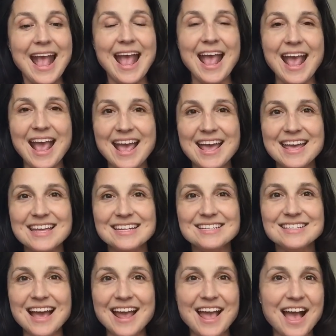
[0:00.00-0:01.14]
and
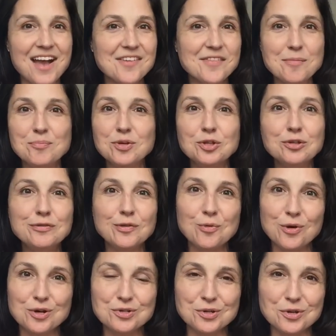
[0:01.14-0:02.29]
I have a beautiful
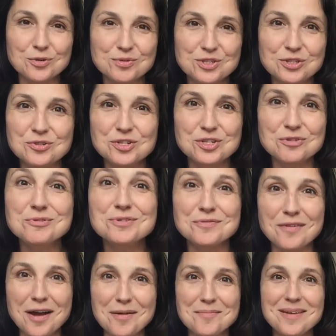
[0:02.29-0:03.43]
wardrobe to choose
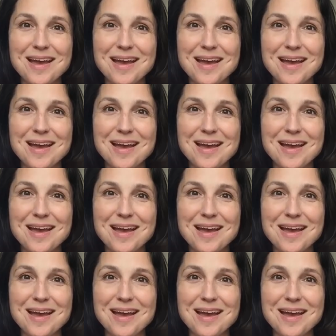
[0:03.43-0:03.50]
from.